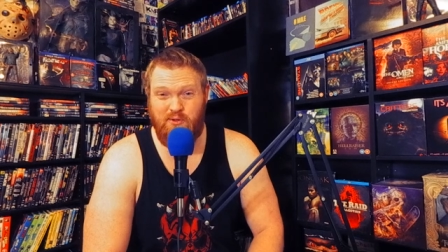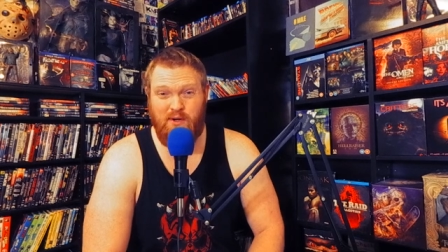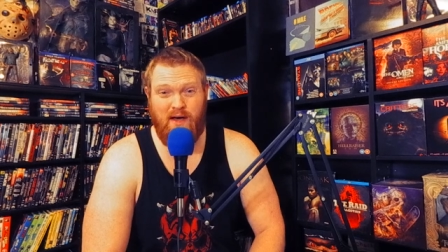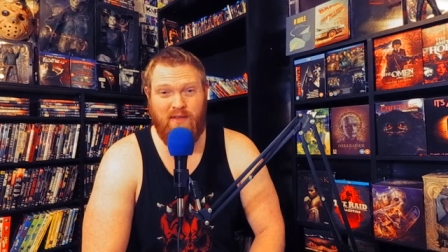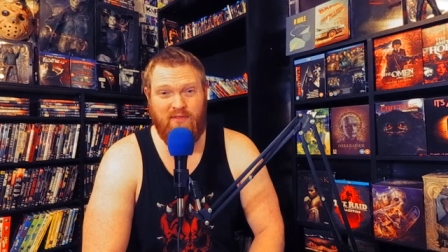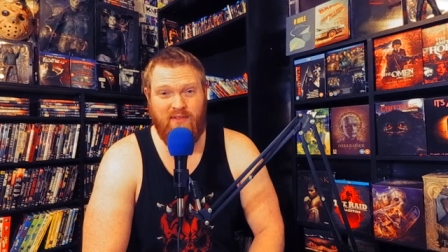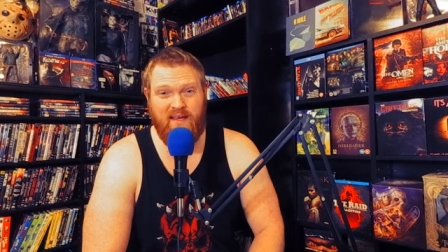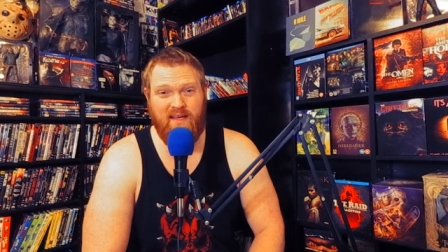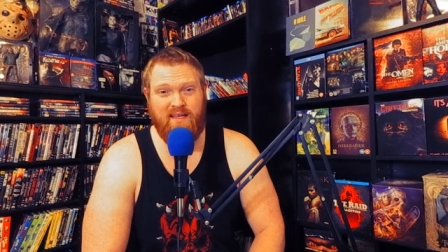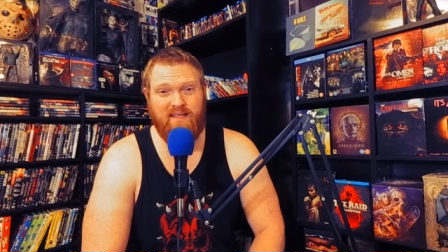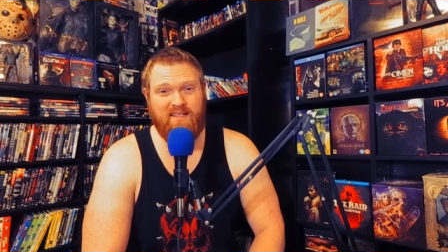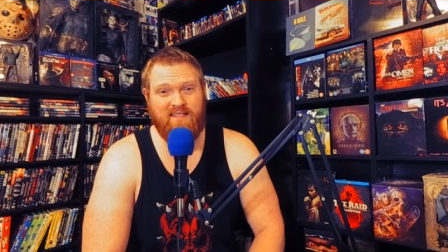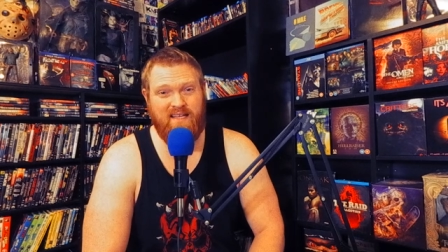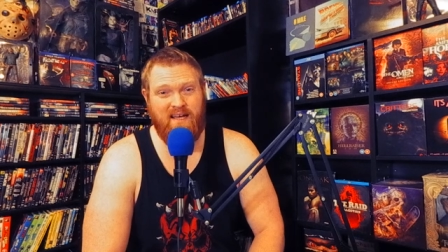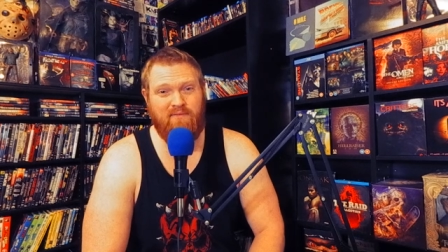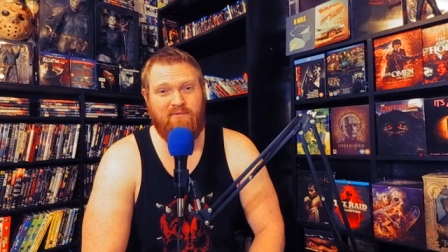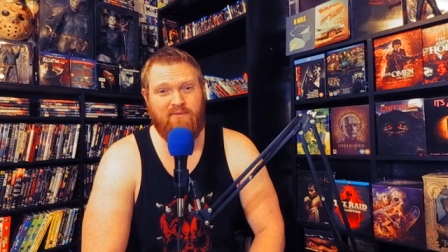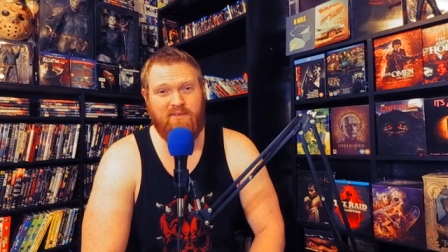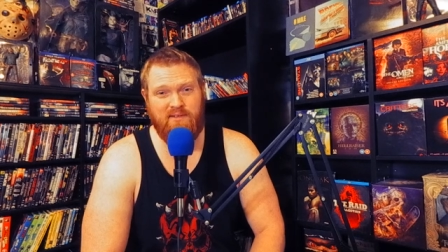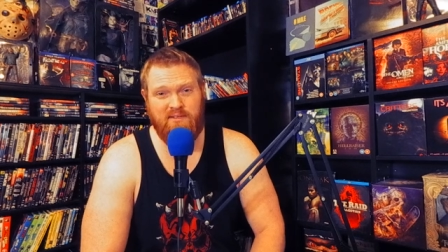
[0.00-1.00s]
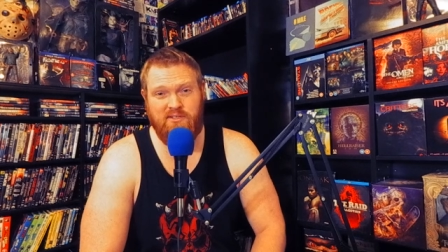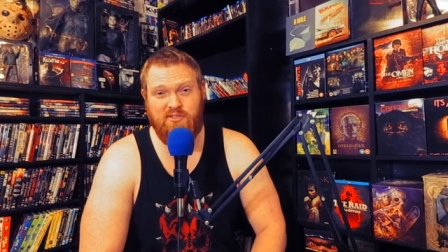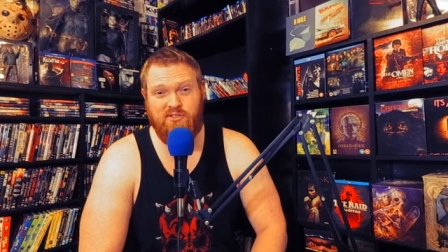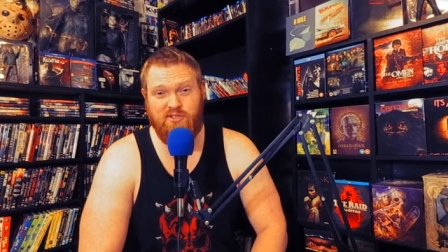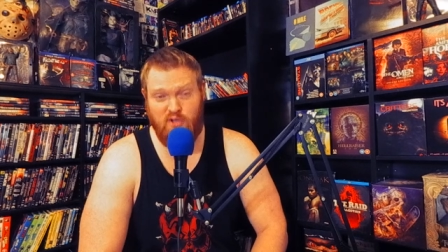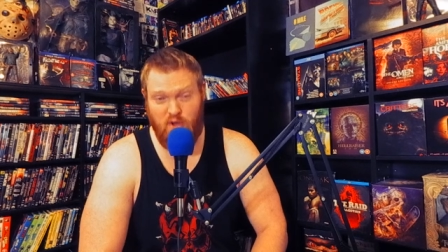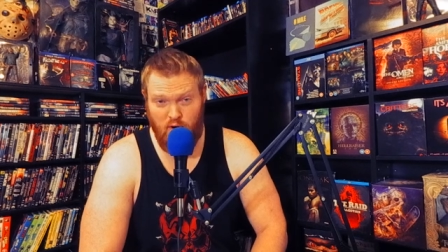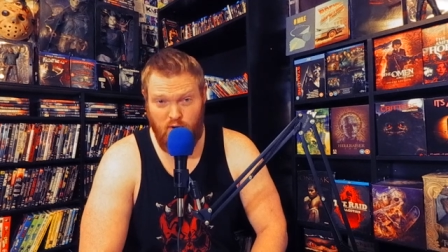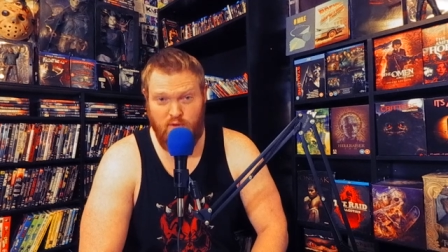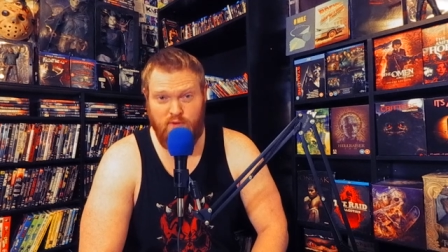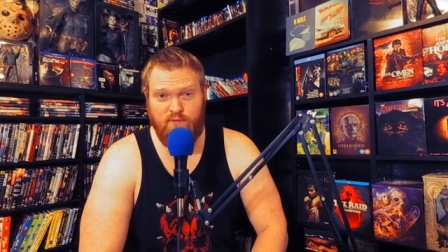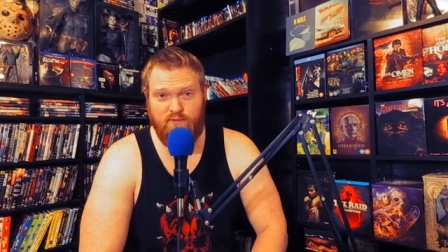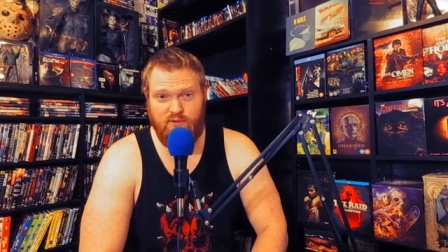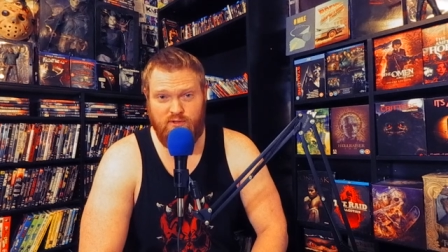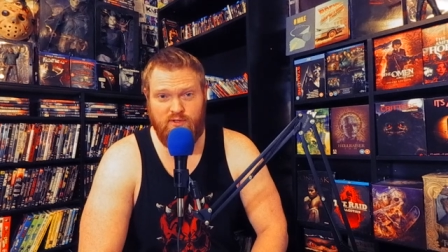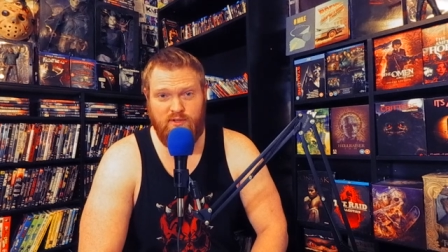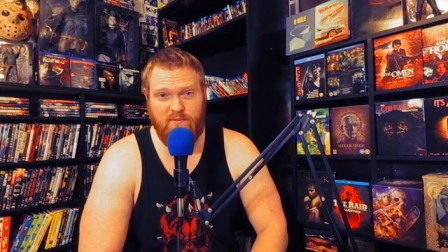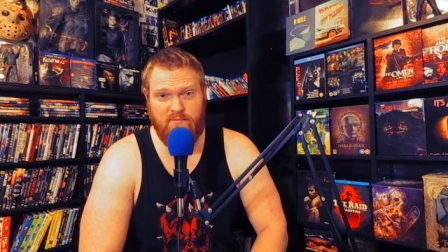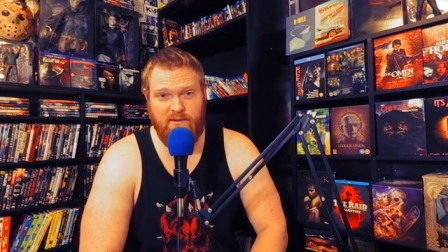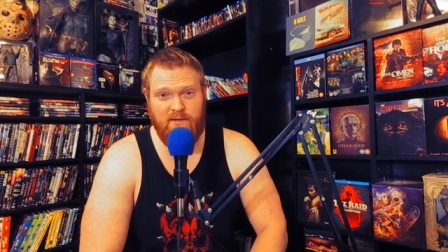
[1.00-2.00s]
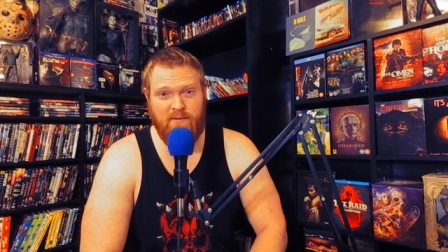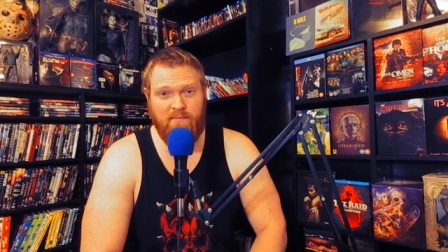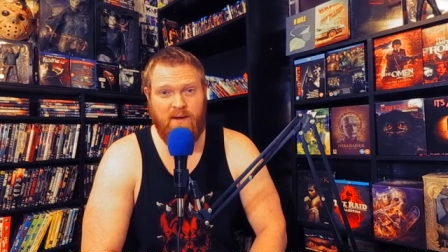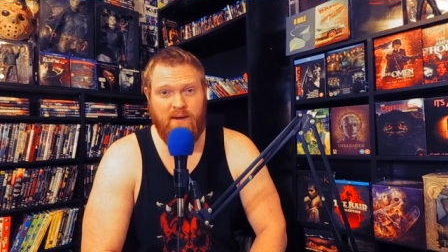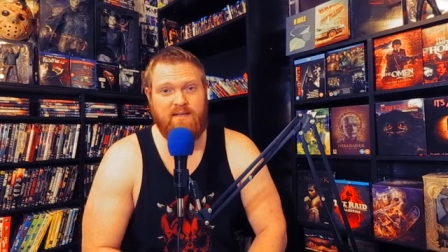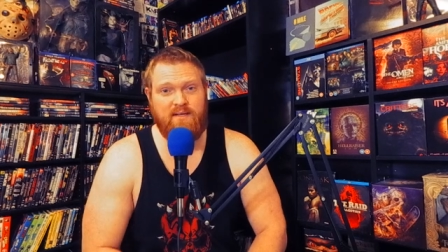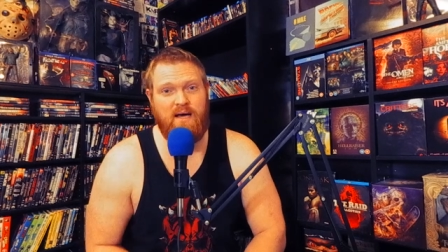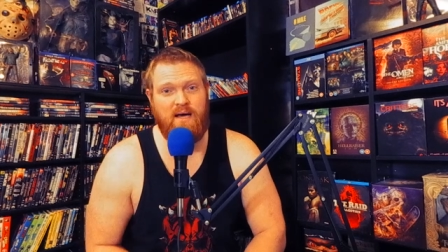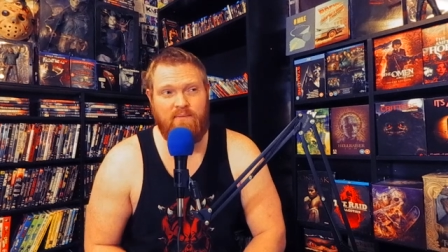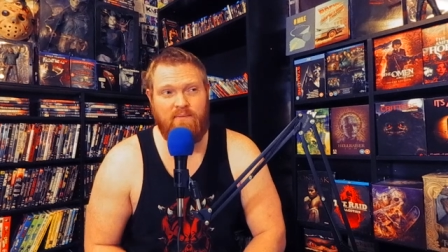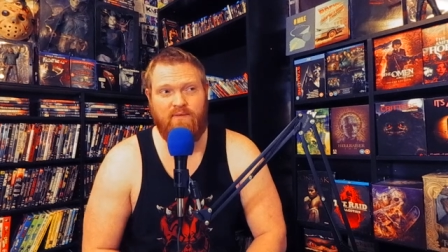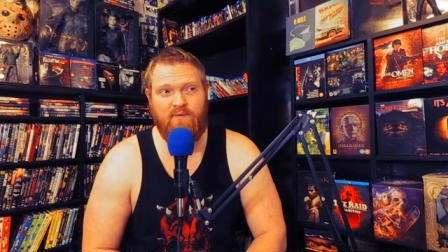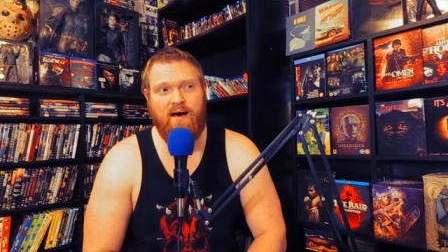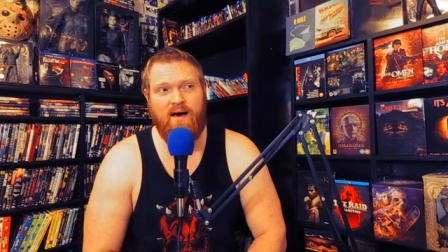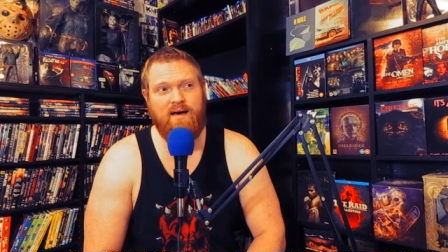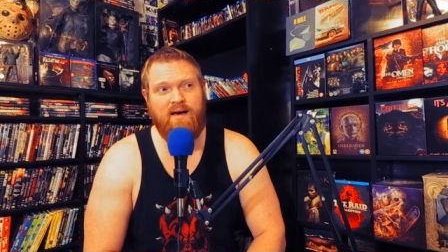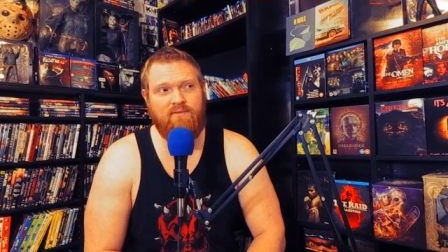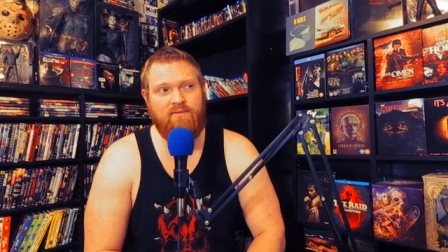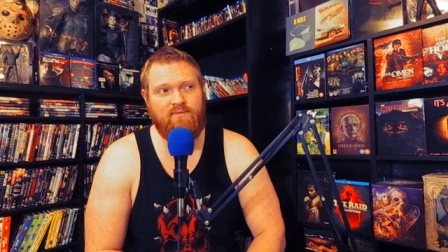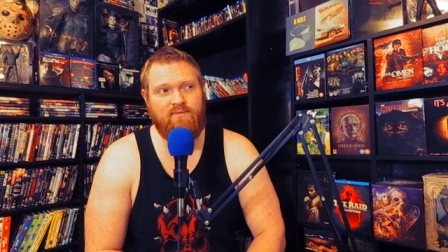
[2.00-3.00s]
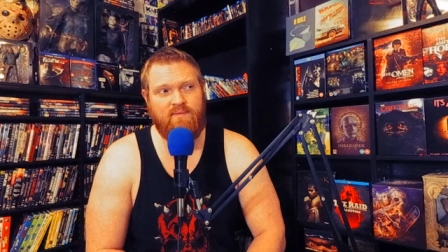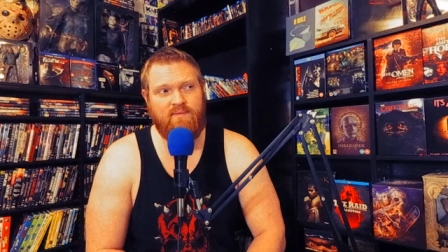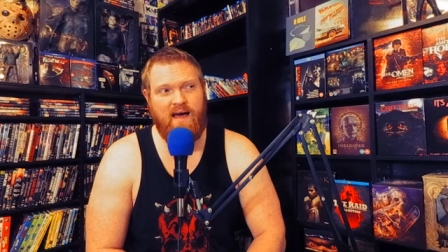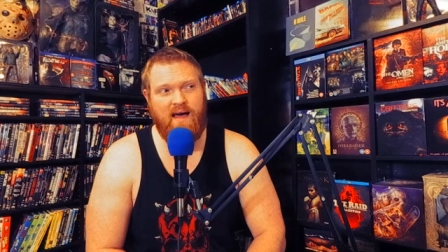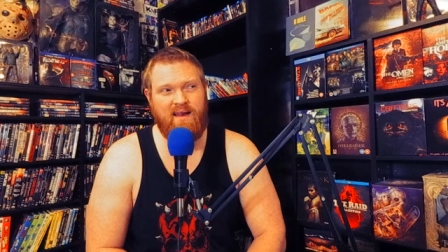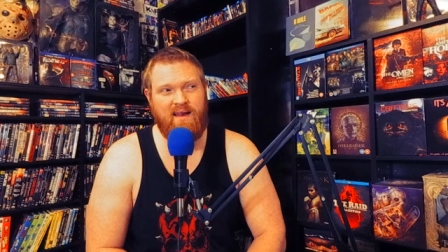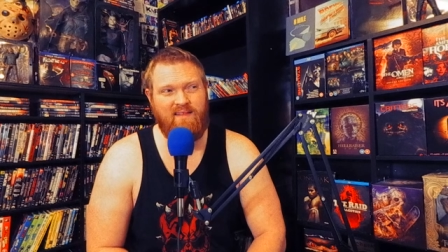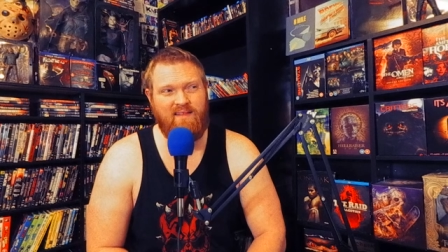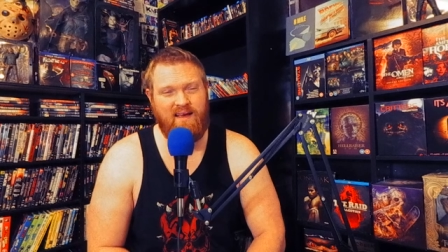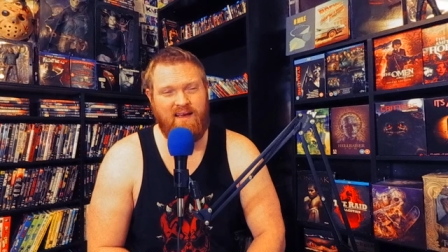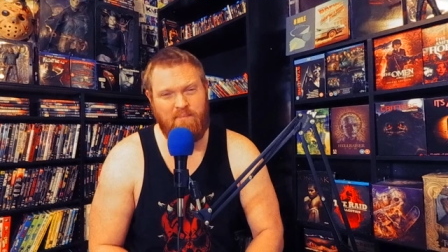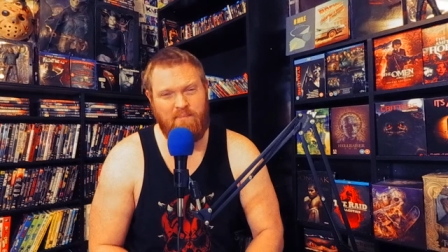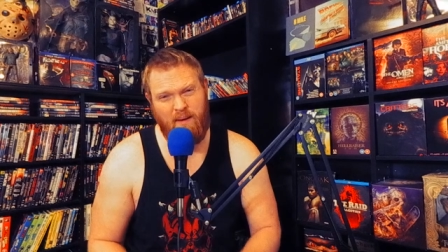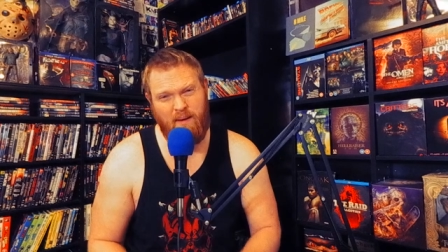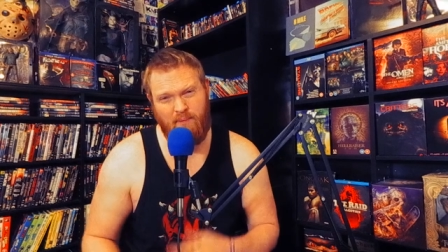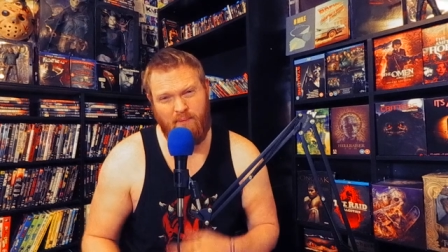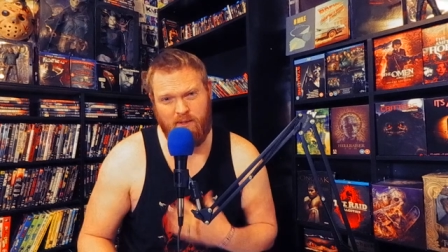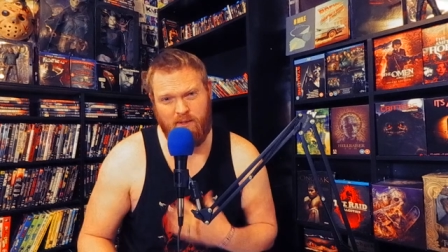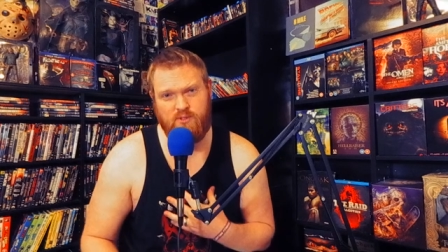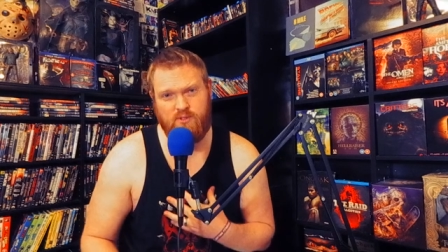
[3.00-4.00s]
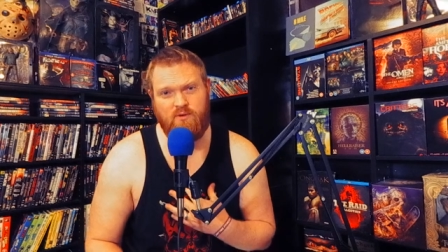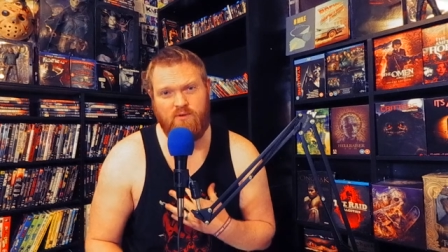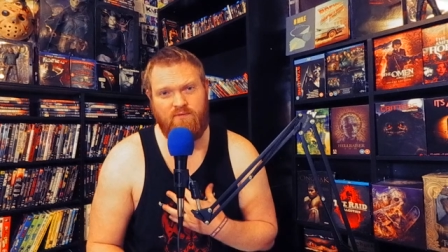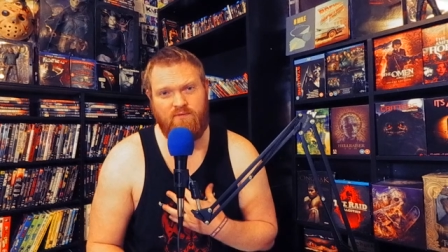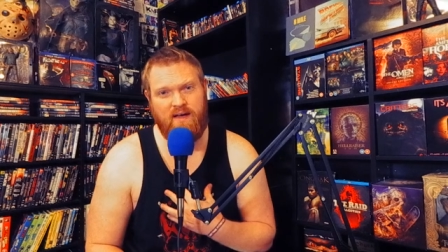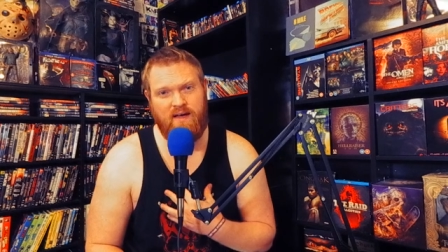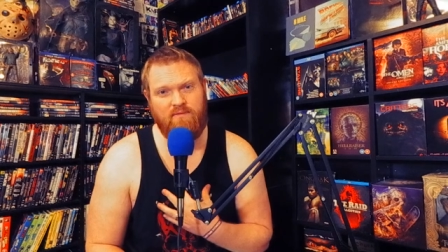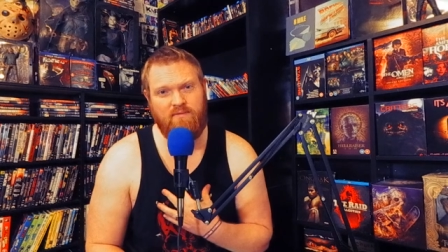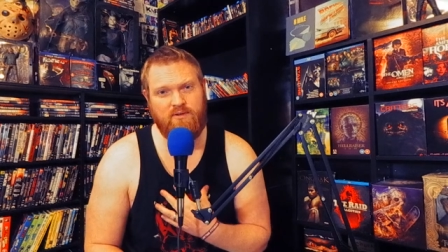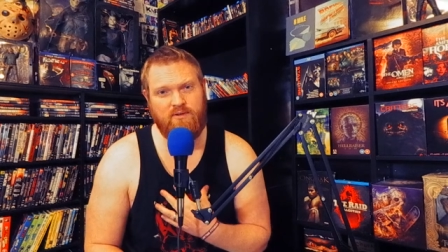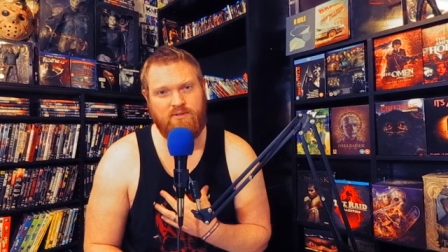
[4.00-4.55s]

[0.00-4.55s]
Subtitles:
I think it definitely deserves to be in my top 5 out of like my personal favorites.